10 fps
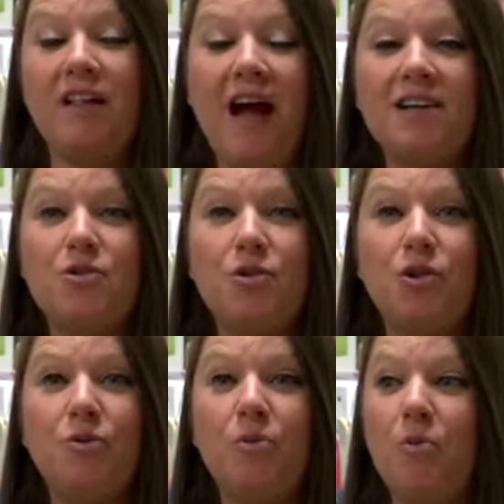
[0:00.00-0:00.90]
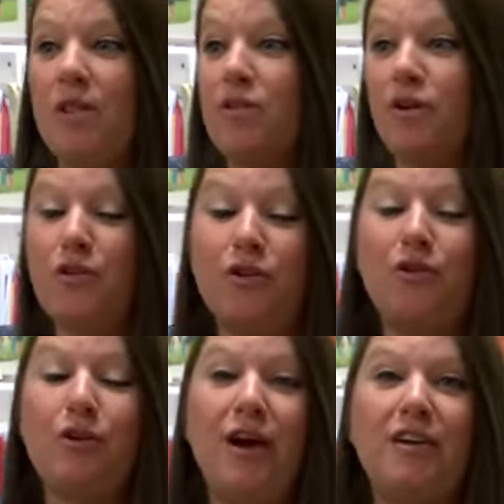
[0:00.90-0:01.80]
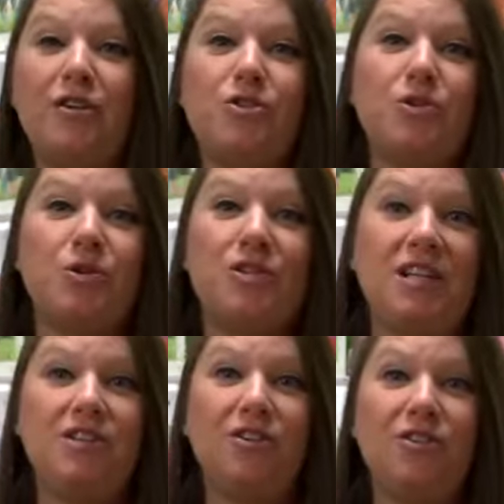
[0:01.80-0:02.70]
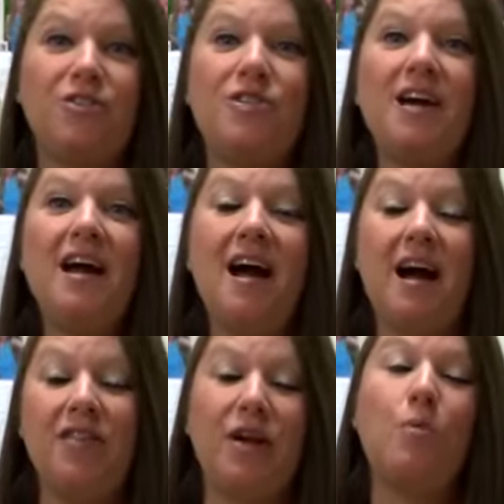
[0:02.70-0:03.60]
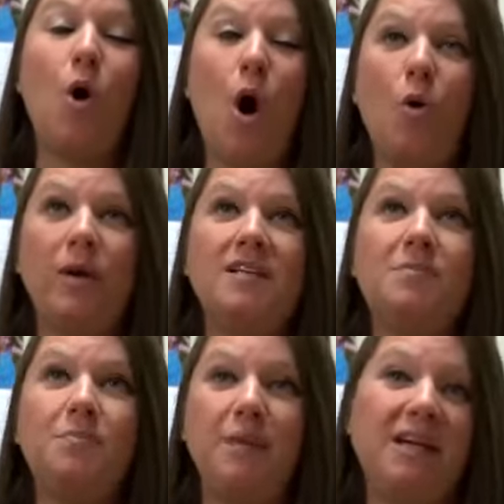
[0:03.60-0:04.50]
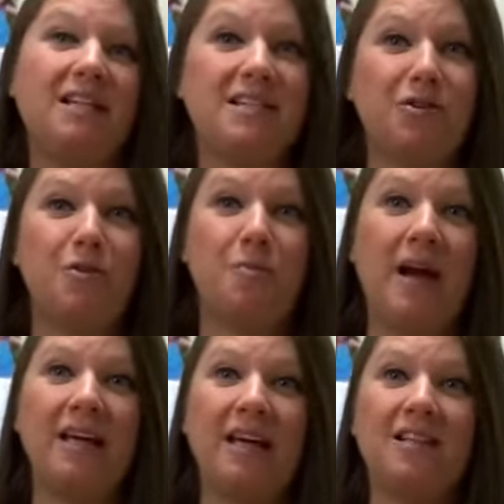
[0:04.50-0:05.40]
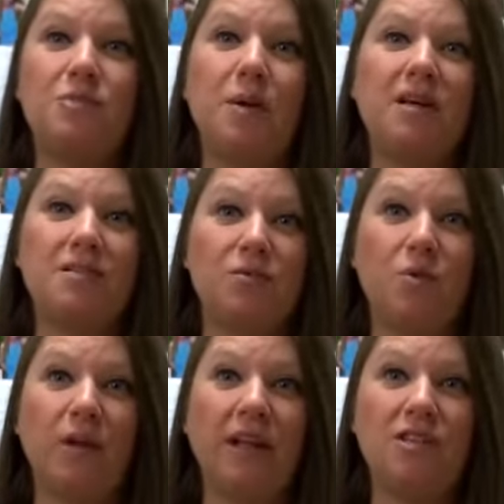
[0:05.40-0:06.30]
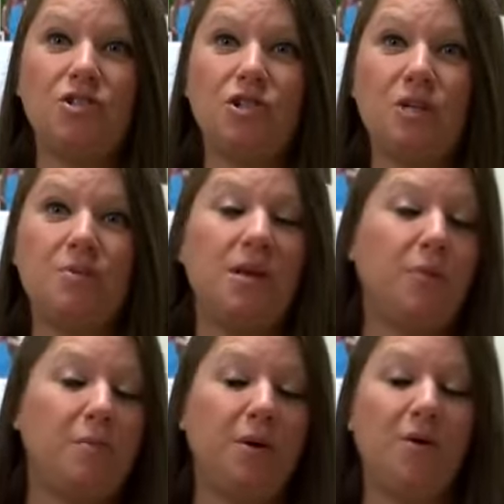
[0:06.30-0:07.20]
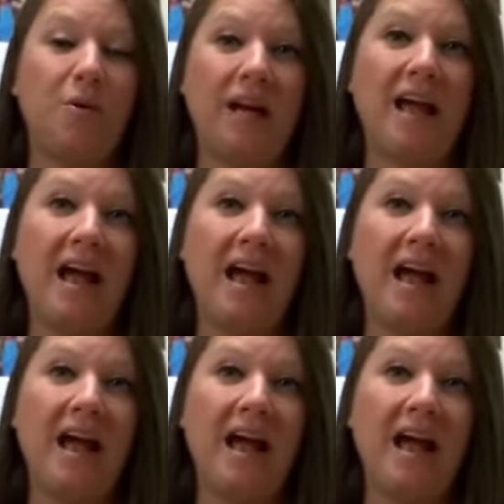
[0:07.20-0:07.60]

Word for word: the classroom, whether they're third graders or seniors, they will always be considered my kids because of the relationships that we built when I